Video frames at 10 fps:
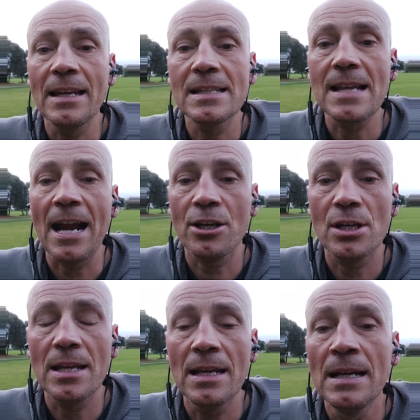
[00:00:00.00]
And it's
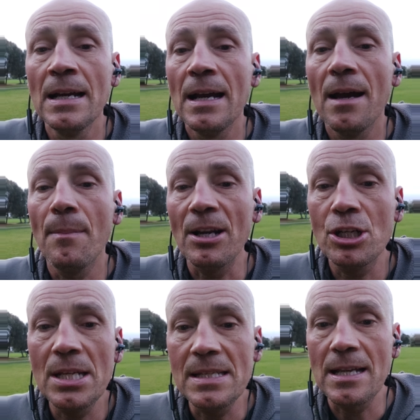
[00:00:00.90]
actually a
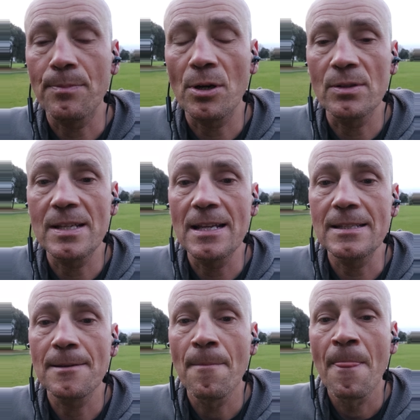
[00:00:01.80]
much easier
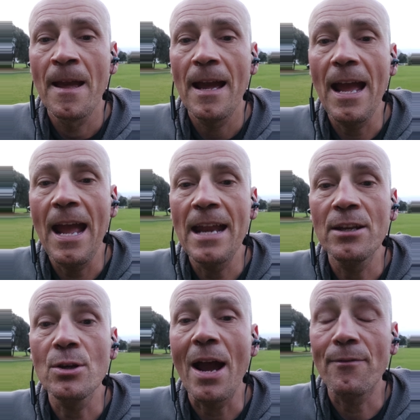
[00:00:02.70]
process,
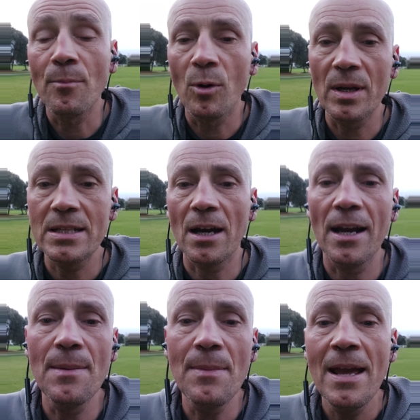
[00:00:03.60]
and you have more
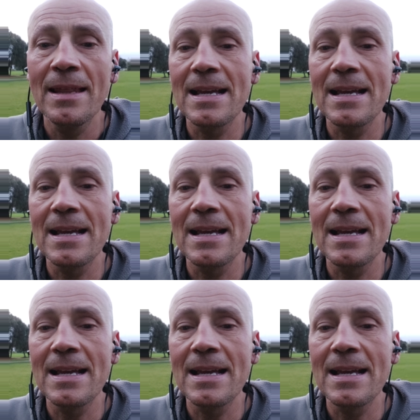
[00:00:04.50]
time.